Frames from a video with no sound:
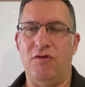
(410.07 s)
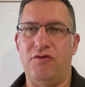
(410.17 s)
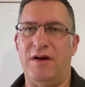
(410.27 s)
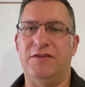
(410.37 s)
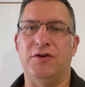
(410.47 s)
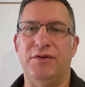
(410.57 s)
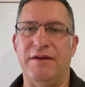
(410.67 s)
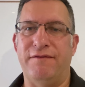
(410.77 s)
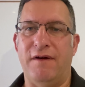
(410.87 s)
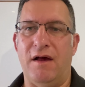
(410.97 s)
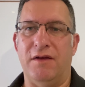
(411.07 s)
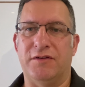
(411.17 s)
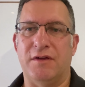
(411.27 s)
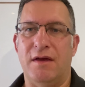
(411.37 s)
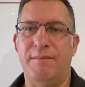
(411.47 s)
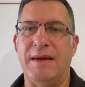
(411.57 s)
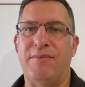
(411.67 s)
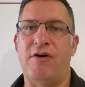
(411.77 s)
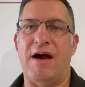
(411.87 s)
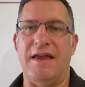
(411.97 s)
try and sort it first. Be
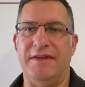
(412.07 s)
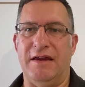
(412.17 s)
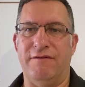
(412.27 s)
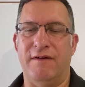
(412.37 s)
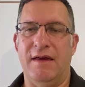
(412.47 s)
proactive.